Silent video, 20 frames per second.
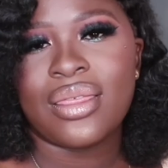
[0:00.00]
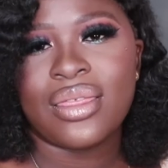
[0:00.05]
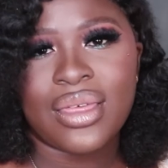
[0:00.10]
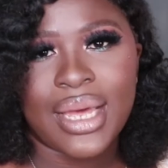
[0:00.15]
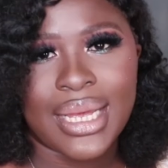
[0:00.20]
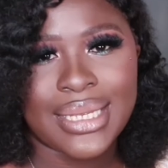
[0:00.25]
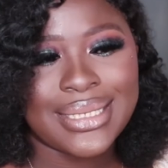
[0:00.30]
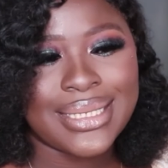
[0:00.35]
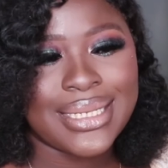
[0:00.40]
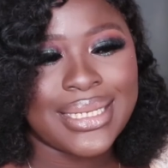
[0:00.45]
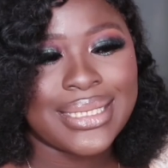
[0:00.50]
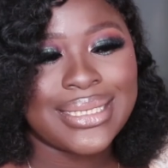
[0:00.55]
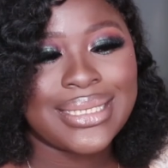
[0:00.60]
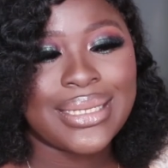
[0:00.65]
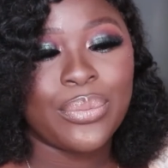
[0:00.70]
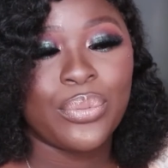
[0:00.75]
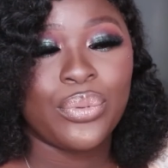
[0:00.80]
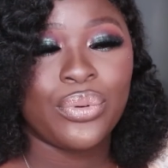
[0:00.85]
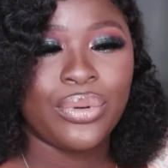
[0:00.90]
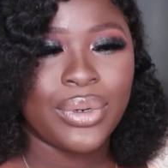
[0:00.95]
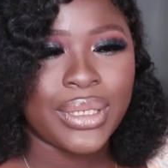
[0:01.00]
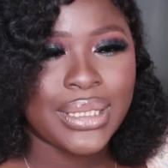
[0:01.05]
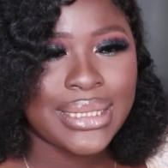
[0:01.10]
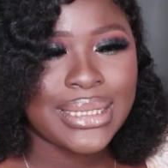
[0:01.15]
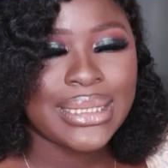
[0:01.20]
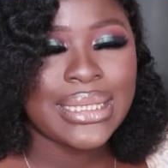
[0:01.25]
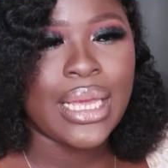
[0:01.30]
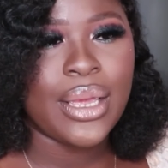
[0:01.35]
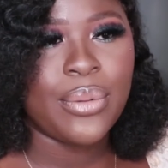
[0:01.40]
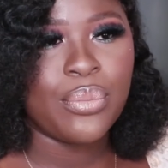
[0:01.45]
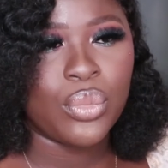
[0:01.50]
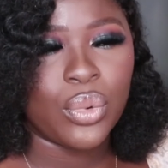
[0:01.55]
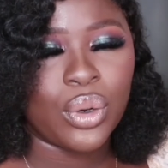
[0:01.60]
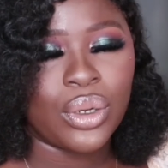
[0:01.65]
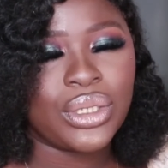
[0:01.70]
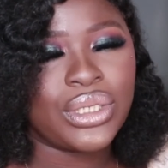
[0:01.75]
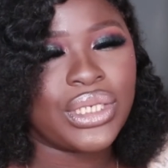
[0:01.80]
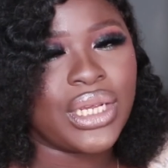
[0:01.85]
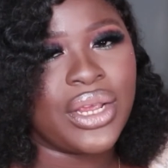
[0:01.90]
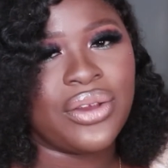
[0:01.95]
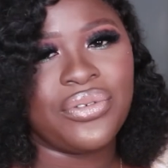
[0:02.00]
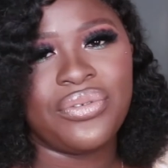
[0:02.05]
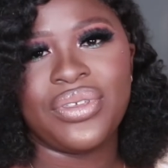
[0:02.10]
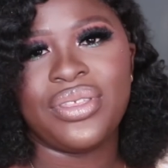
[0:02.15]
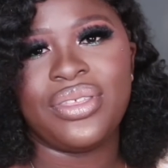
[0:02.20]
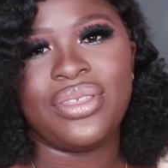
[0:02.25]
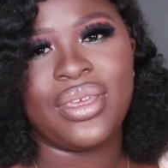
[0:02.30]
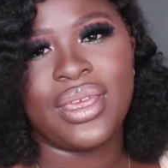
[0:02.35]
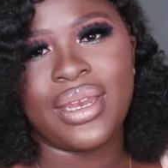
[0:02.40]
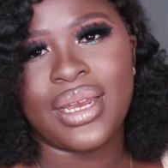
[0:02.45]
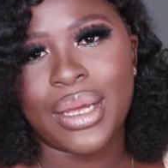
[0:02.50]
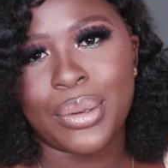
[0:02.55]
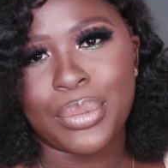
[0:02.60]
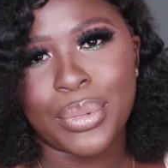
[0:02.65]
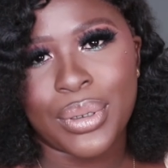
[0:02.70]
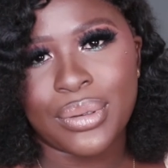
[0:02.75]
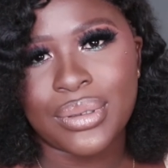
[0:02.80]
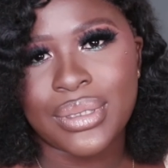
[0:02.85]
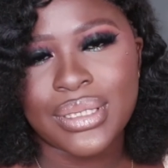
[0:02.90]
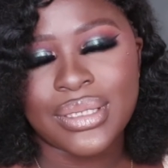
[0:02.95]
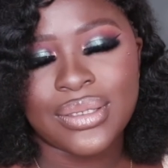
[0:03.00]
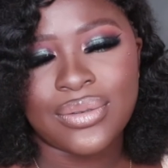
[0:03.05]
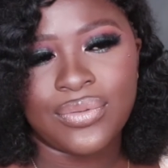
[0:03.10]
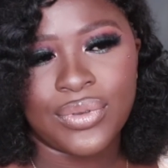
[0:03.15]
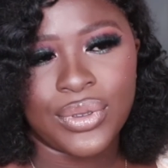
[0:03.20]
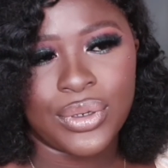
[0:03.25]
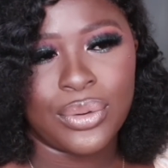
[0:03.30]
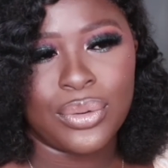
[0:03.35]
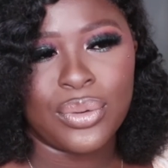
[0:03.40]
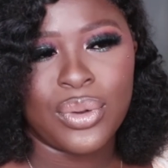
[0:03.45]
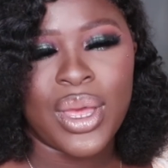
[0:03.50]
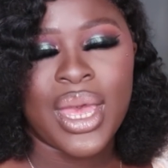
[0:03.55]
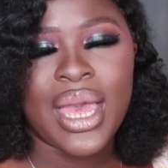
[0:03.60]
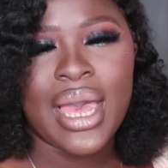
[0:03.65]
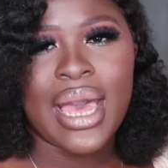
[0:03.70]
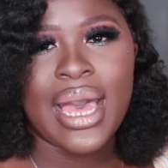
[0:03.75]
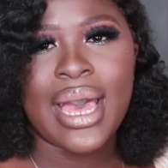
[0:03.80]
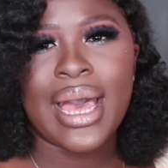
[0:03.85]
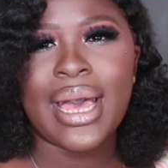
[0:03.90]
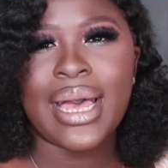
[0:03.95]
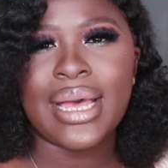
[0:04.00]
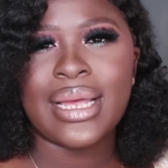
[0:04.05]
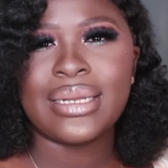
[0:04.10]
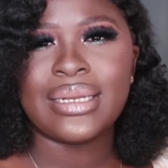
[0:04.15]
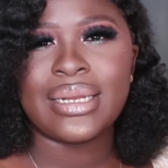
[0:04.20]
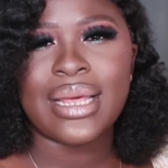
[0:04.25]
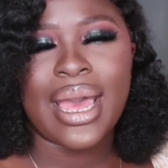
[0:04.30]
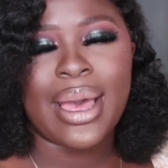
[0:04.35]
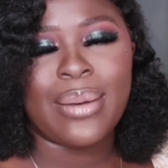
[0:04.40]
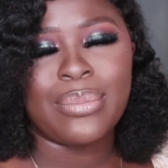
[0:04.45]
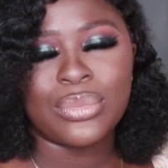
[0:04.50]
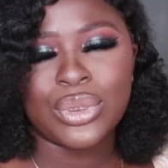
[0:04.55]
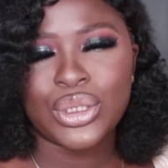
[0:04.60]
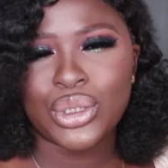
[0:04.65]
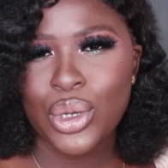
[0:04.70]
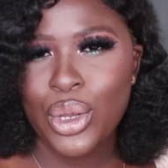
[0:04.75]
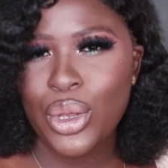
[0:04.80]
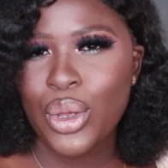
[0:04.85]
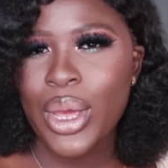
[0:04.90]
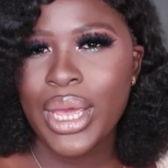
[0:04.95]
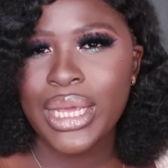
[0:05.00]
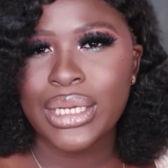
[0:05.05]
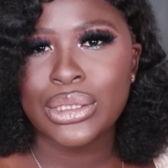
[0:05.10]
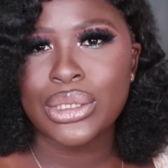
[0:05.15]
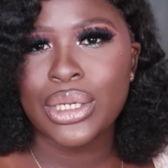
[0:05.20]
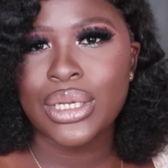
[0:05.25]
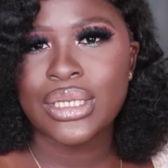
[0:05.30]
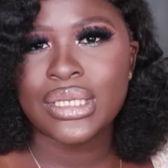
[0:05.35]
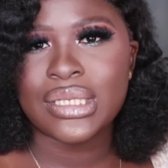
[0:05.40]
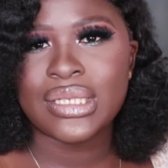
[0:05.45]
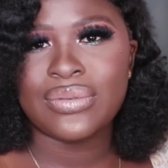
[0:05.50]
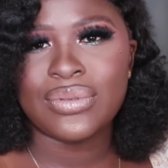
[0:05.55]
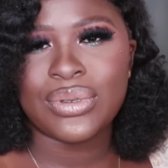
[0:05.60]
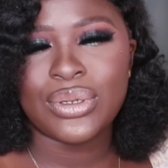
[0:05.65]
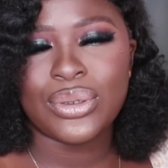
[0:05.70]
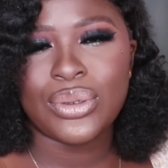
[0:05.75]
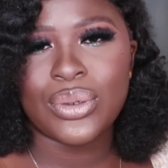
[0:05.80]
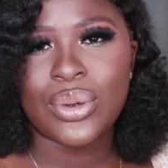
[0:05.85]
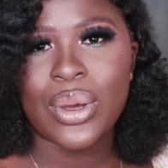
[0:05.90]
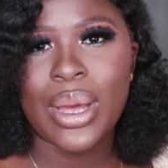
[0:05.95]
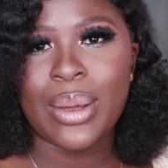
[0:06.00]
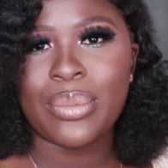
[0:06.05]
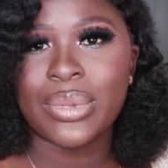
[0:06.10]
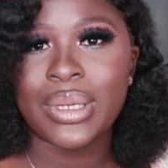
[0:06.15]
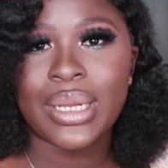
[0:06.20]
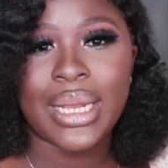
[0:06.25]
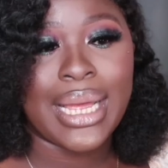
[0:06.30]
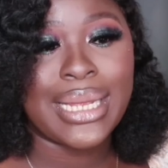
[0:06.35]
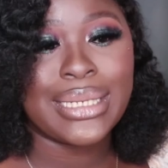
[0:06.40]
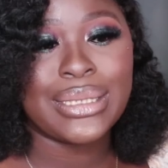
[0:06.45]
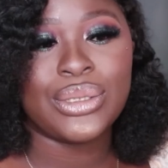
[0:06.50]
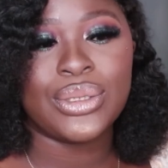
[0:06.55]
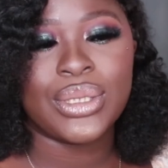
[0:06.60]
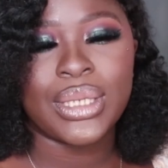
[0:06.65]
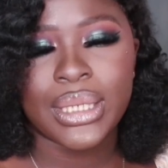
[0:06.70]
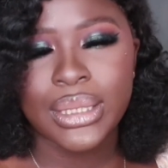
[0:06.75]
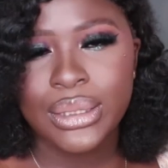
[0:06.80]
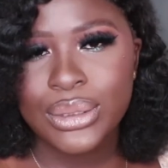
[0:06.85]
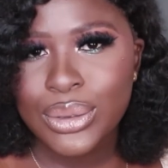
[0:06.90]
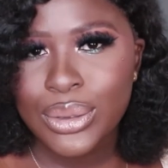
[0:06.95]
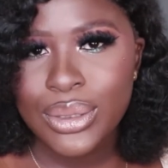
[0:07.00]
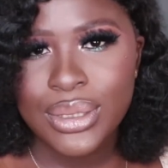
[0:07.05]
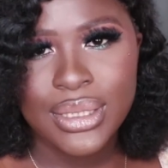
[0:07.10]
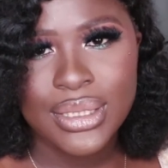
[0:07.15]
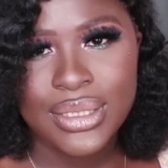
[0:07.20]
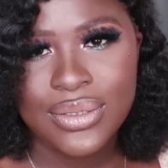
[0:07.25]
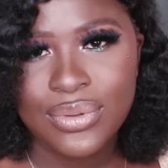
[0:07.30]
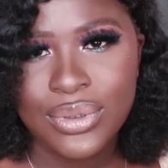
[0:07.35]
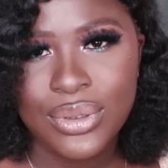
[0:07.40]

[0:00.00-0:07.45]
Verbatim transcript: that is pretty much everything about this video, and I'm sure you enjoyed this video. I'm glad you clicked on this